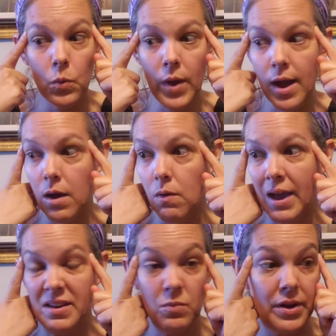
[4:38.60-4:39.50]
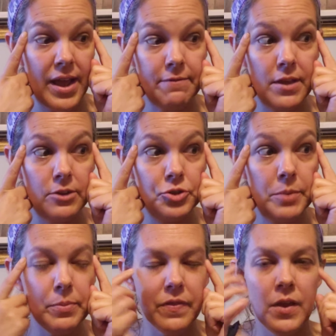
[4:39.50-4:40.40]
wow, I didn't want to have that
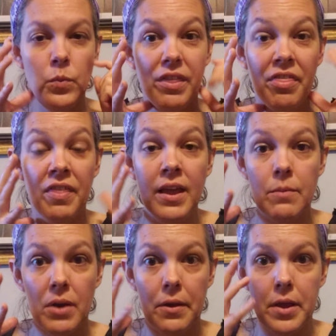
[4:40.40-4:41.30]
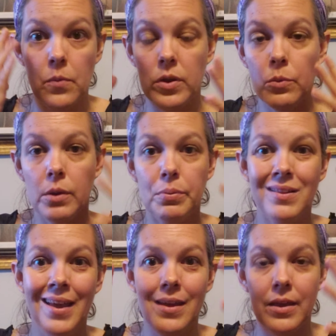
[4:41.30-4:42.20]
dream, but then we think about it and we
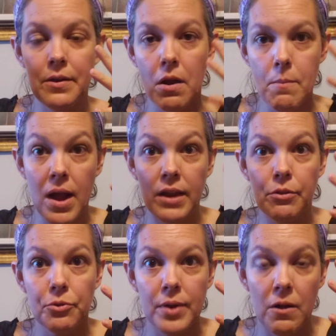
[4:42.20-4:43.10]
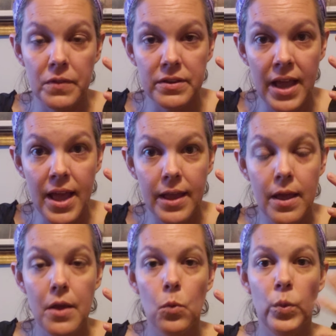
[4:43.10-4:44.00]
replay it in our mind throughout the day.
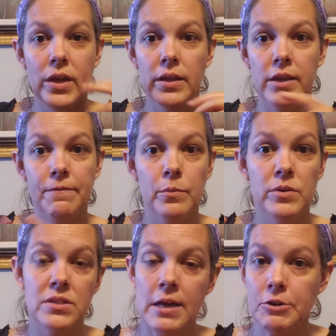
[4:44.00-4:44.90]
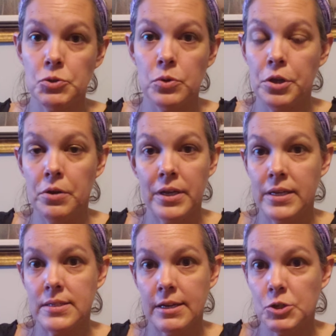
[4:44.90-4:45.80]
We can if it was sexual, you're
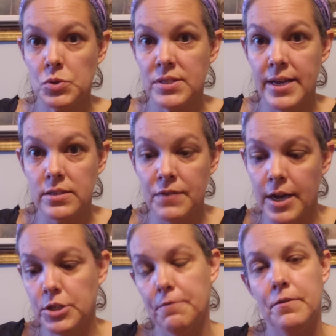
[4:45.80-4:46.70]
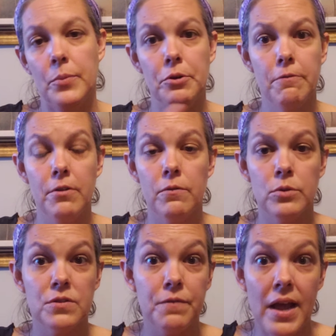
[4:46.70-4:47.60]
getting sexual satisfaction from it or if it
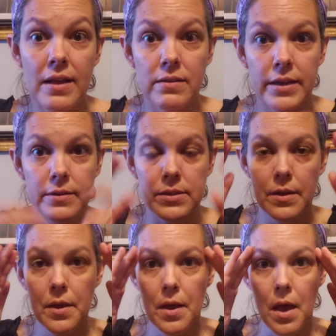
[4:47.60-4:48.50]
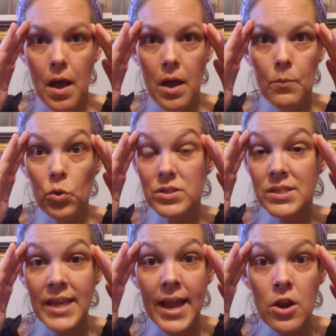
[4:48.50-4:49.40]
was violent um, or
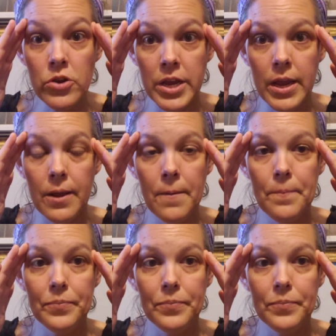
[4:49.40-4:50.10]
scary,